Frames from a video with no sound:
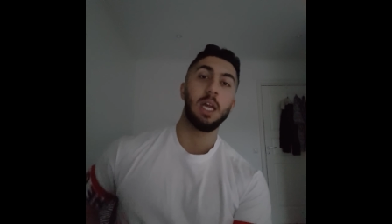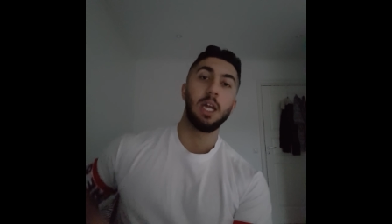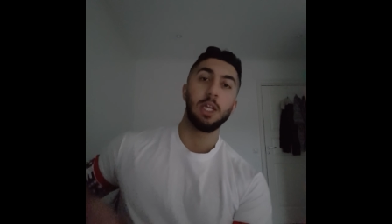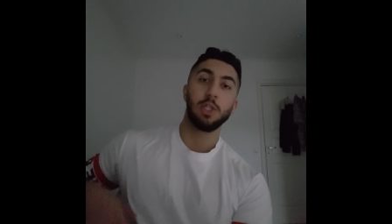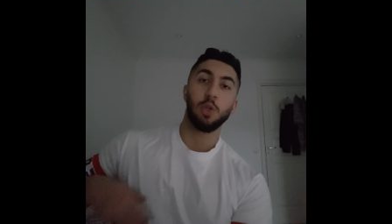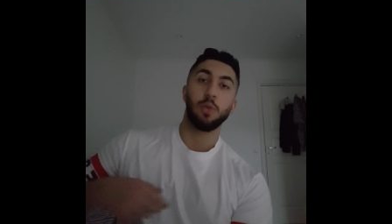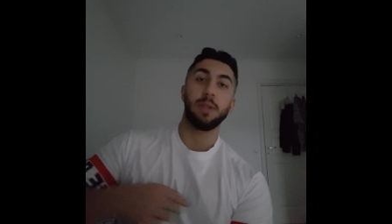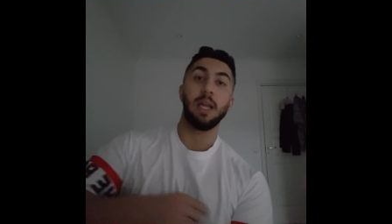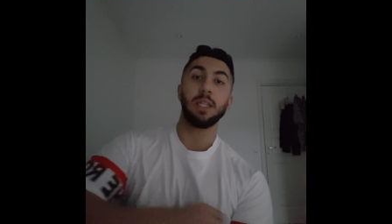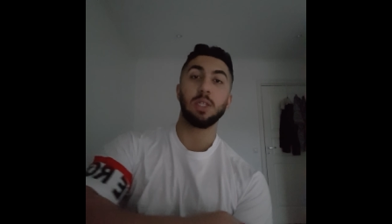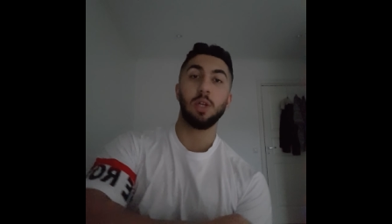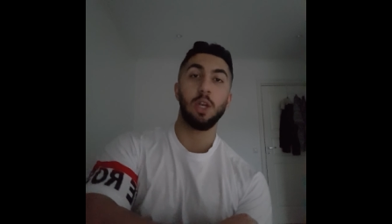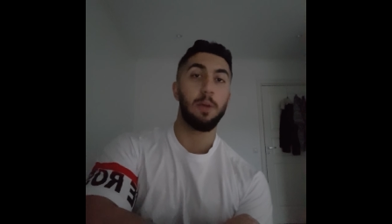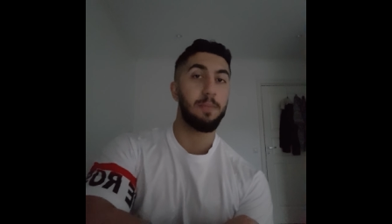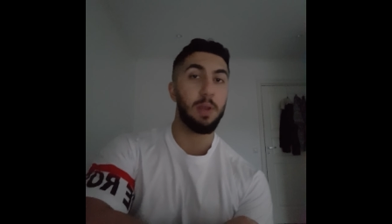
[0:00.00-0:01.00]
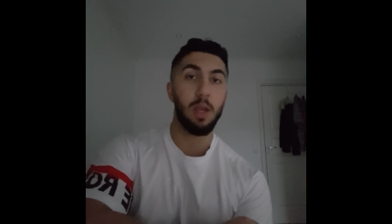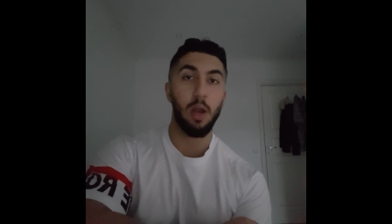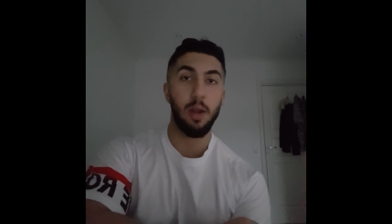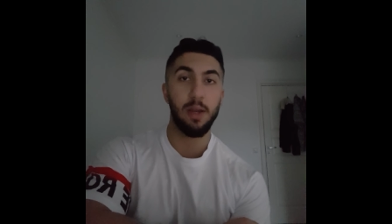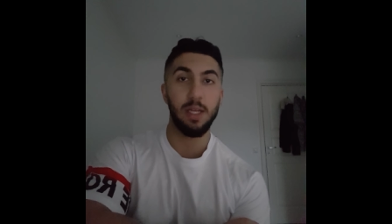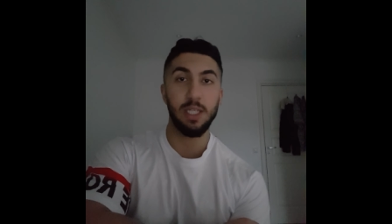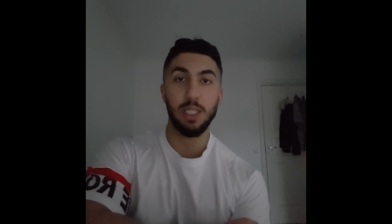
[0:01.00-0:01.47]
So that's gonna be on
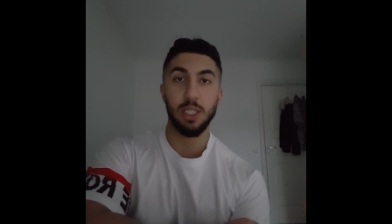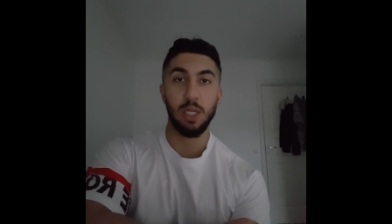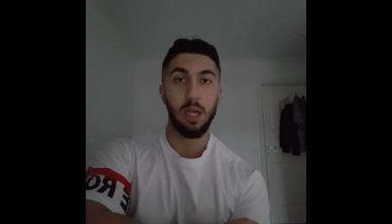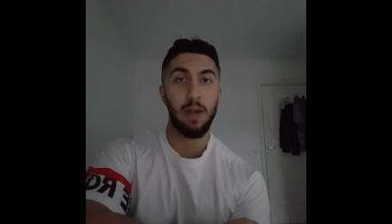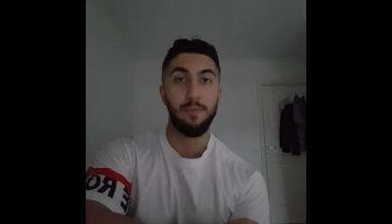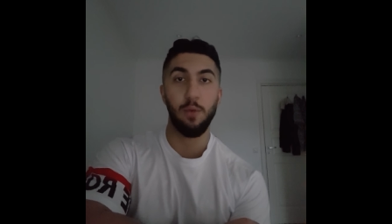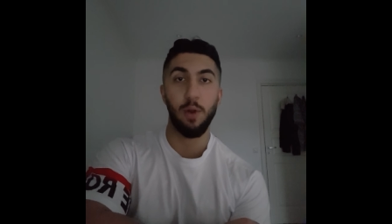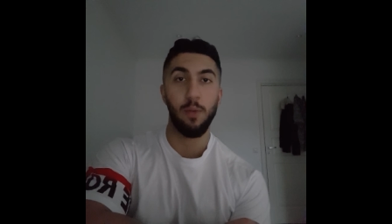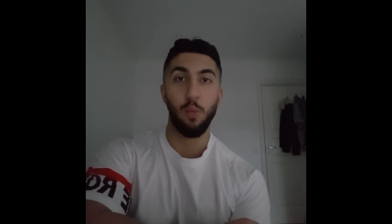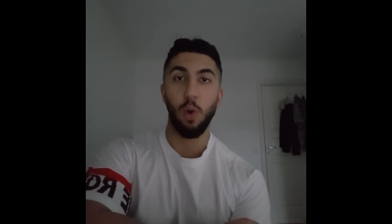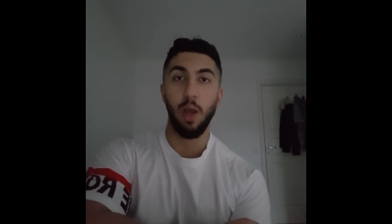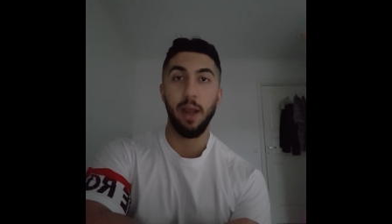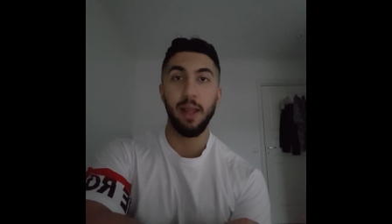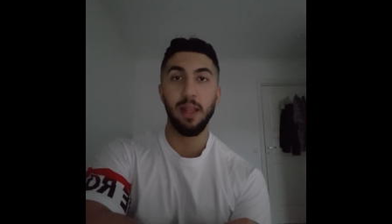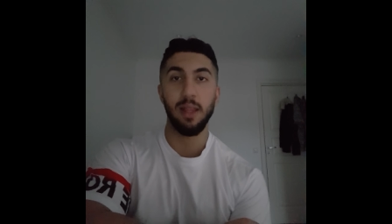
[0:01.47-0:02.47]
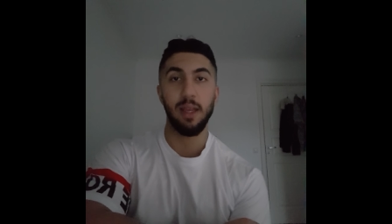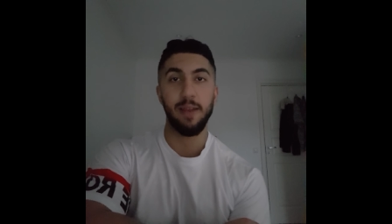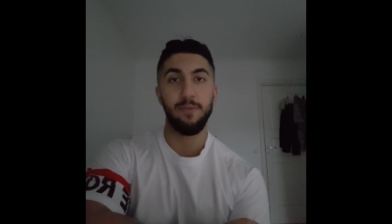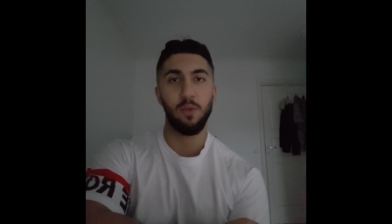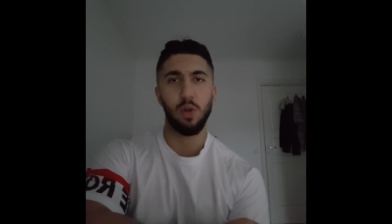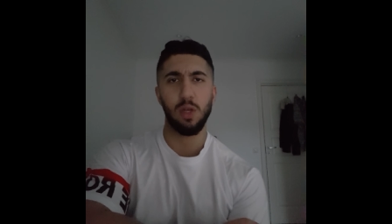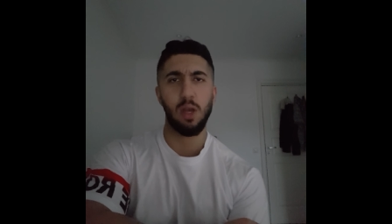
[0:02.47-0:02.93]
her Instagram for a while, like
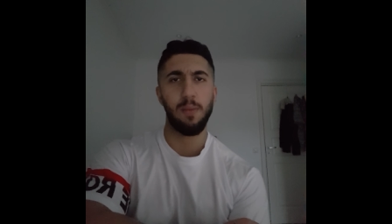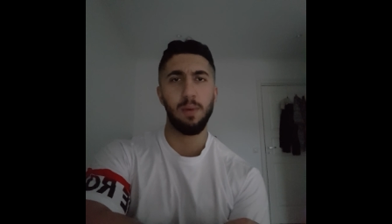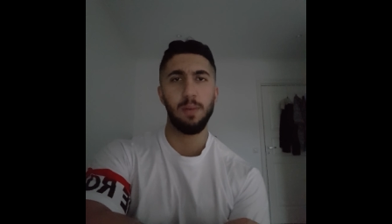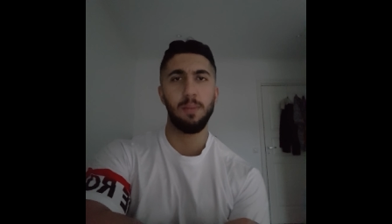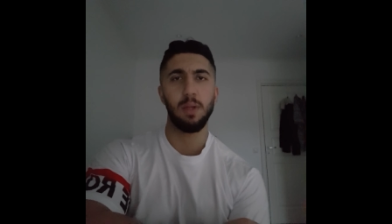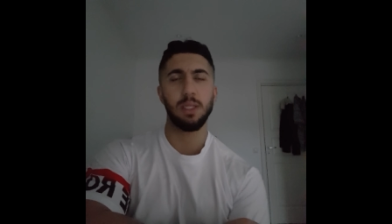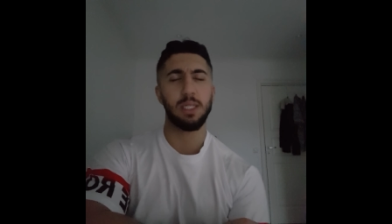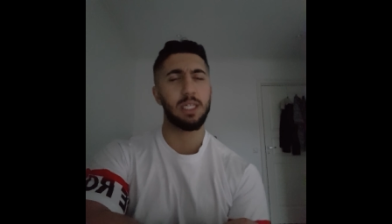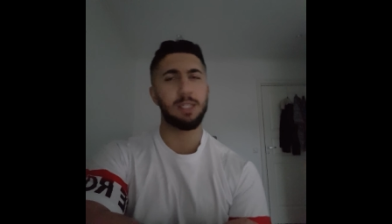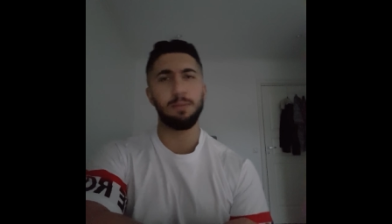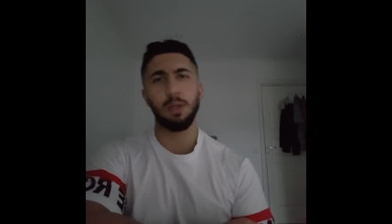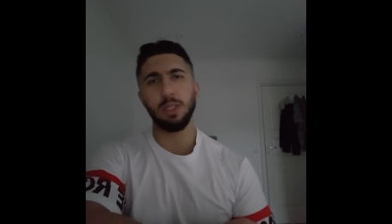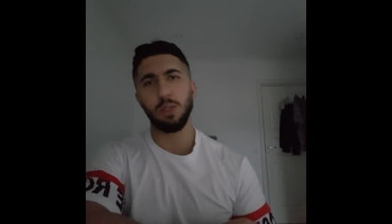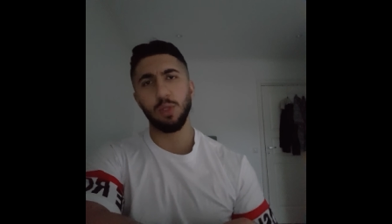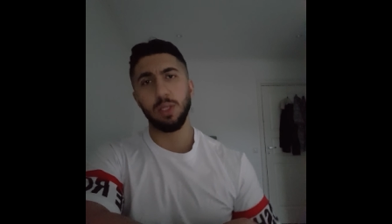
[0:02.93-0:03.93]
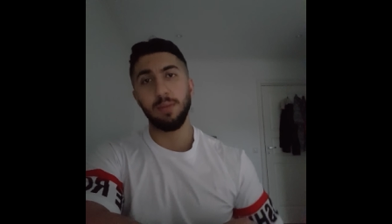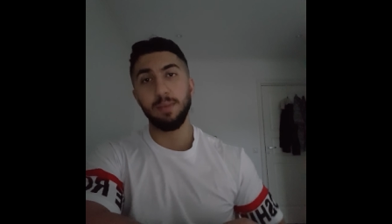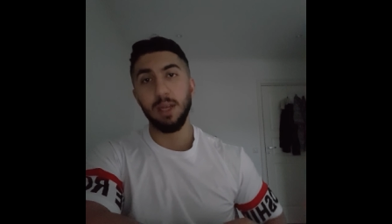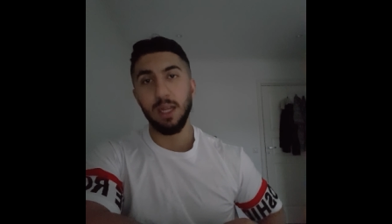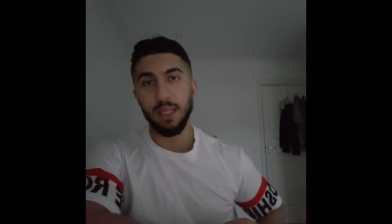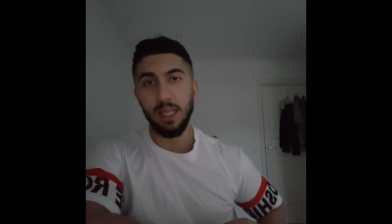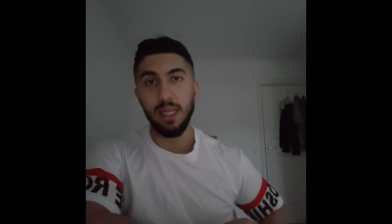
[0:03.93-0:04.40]
for a couple of 6 months or something
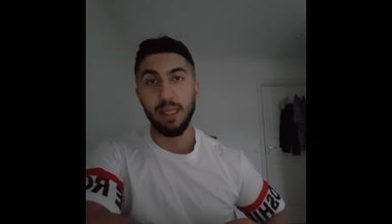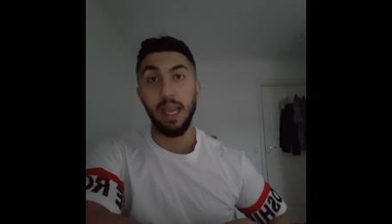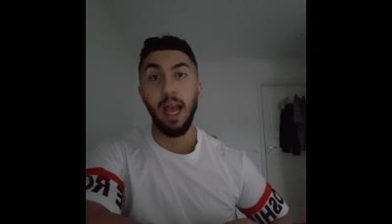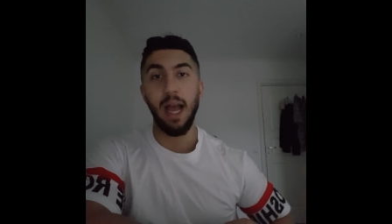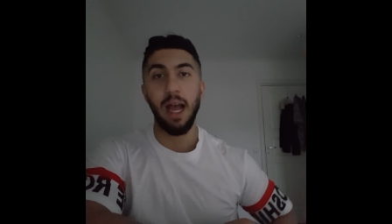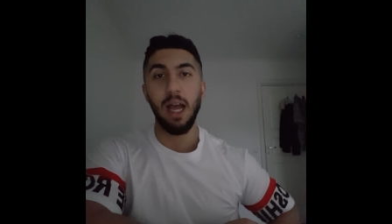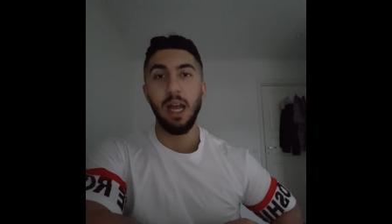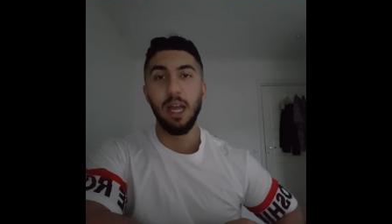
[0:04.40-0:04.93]
like that. Yeah.